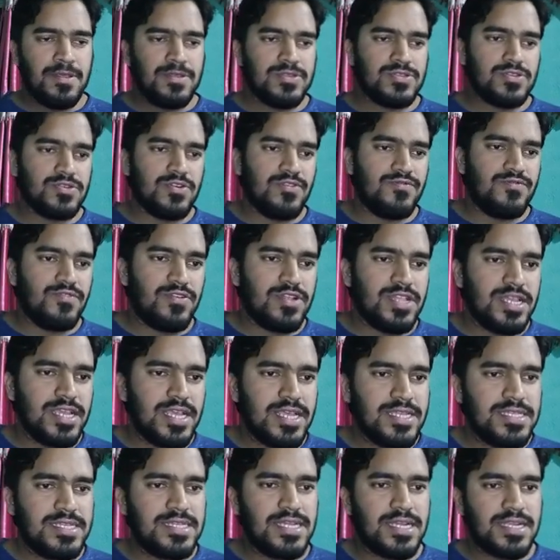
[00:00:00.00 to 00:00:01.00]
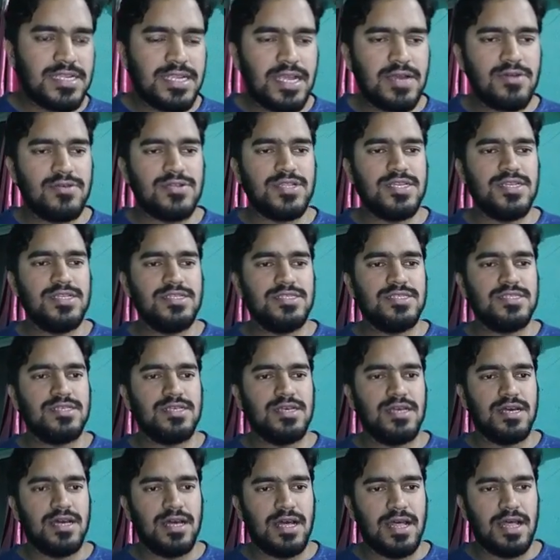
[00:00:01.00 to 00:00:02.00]
So folic acid antagonists
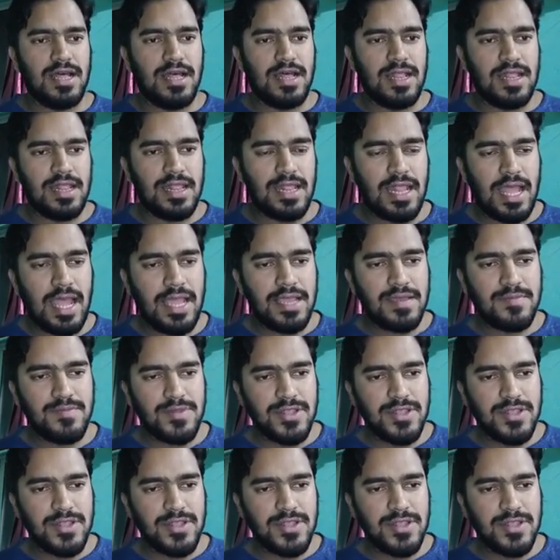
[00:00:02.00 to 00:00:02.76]
like